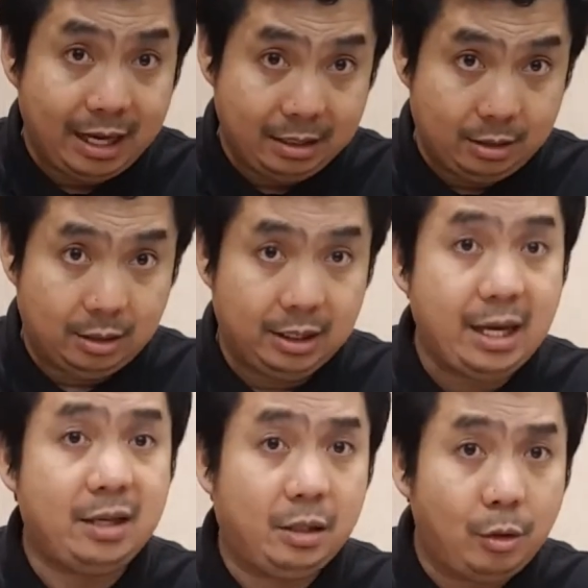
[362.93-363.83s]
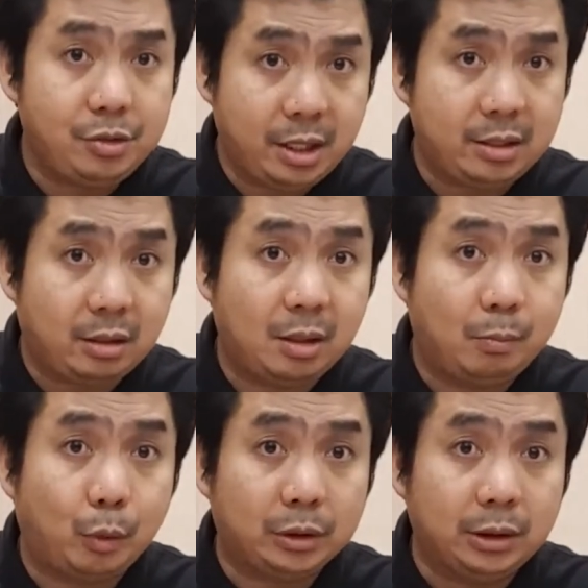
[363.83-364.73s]
that. Yeah, those things are
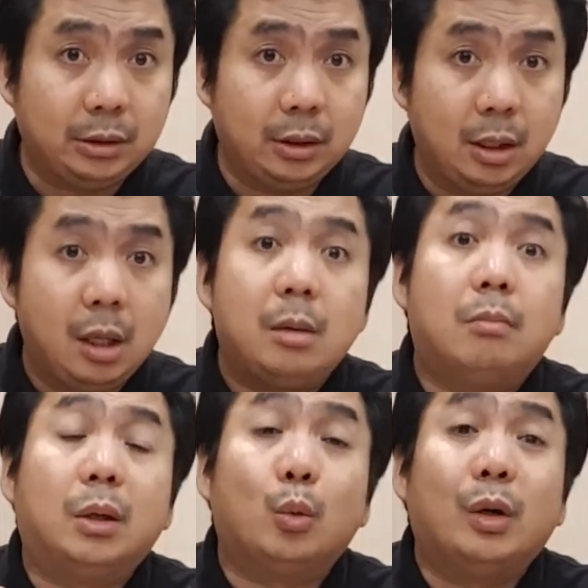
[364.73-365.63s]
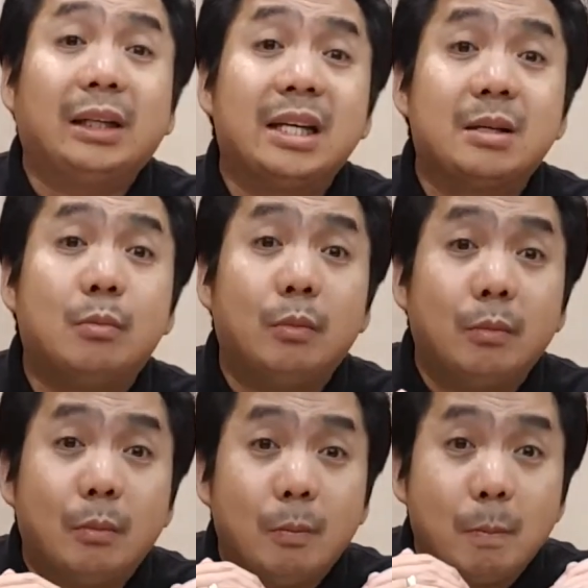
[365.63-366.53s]
important, but what is
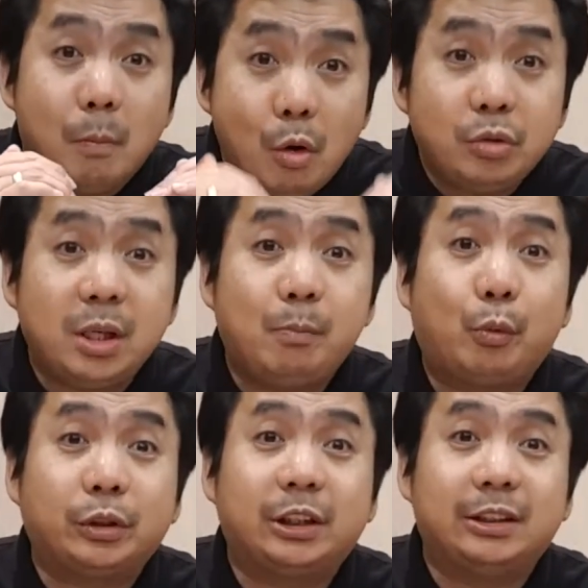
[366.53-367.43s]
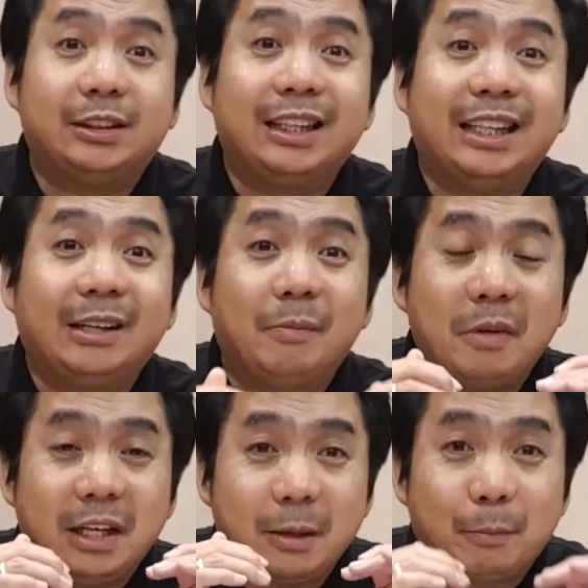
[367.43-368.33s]
most important in a,
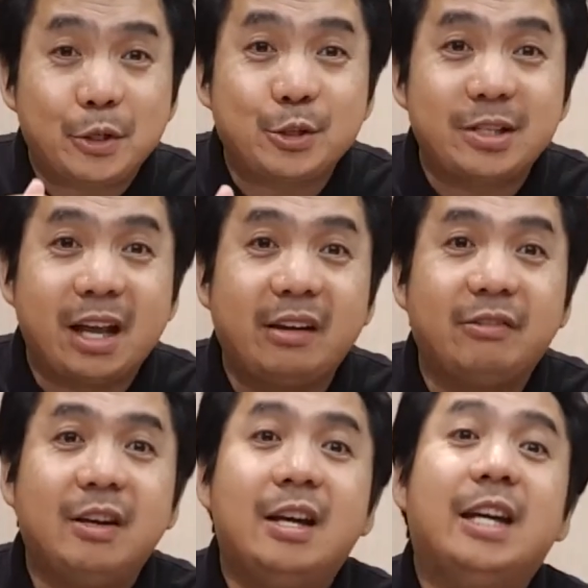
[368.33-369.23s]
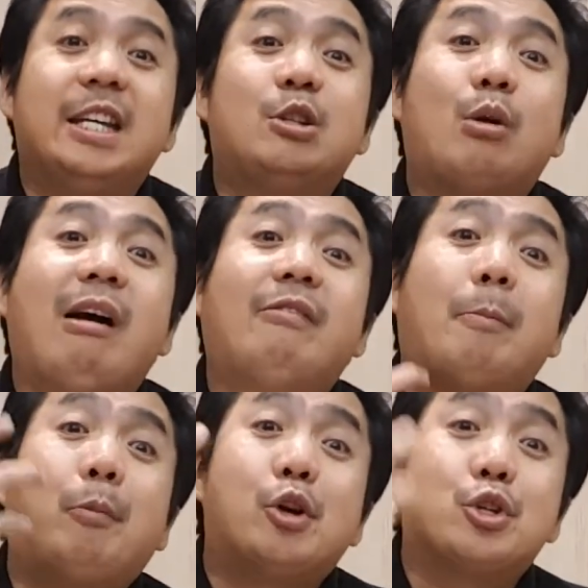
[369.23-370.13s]
in a person's life is to have a
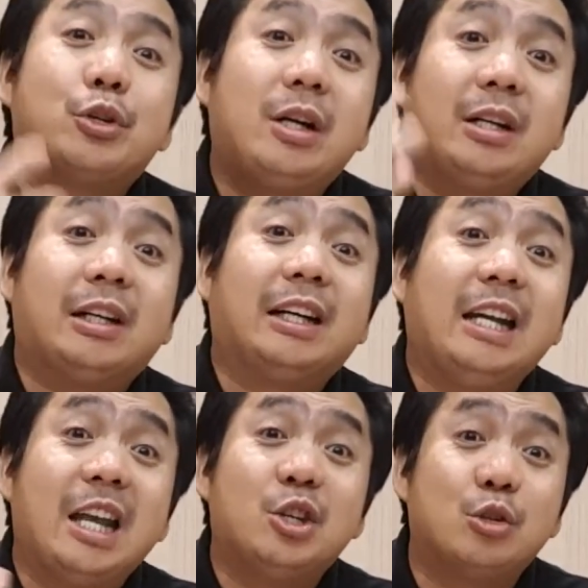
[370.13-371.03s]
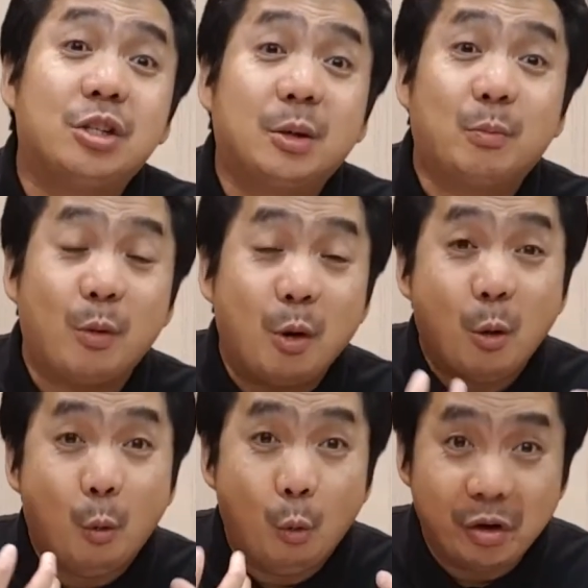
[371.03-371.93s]
personal relationship
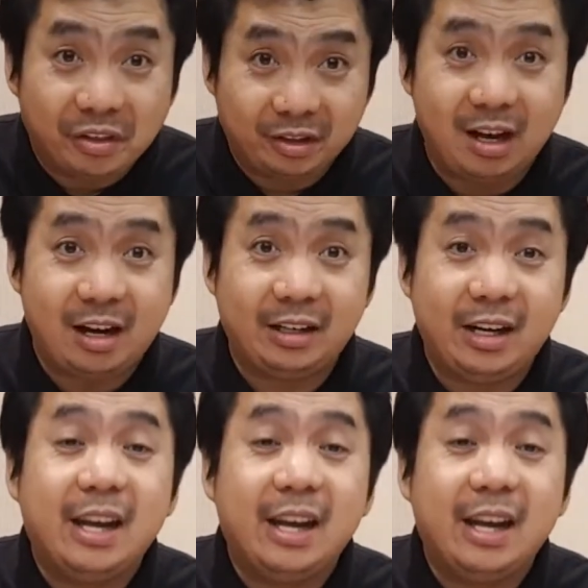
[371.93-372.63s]
with God.